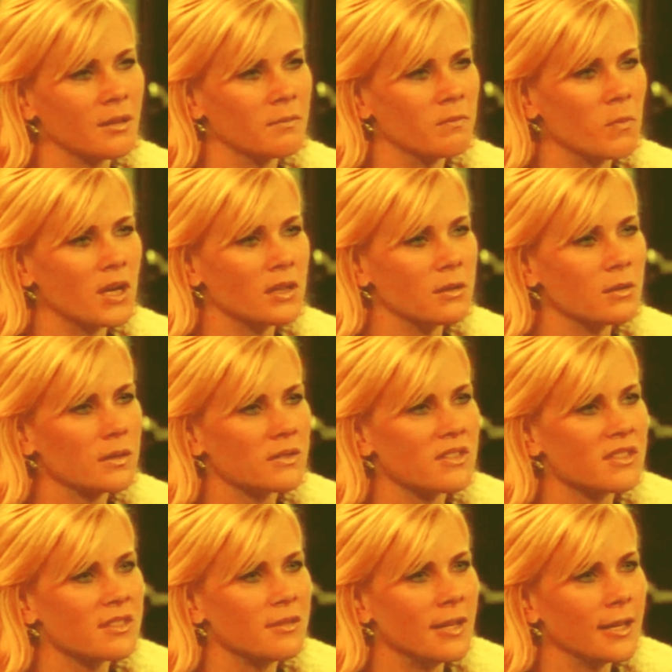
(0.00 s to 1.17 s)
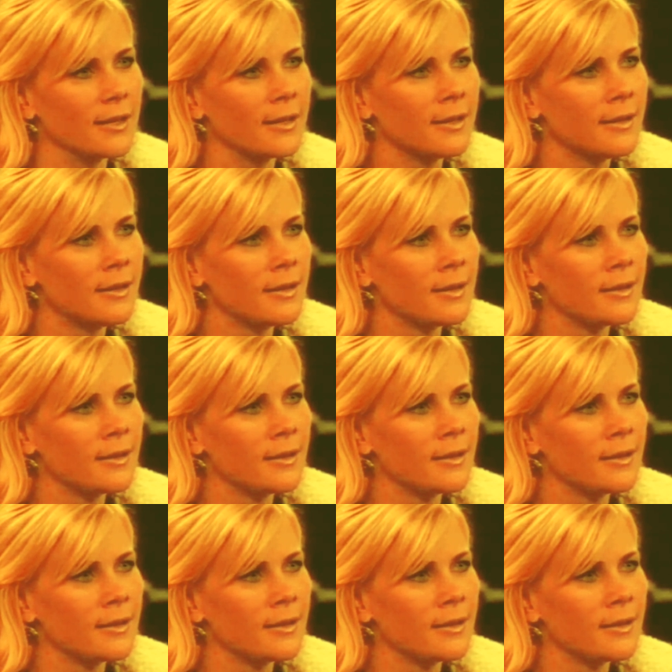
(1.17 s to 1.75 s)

like a well-oiled snake.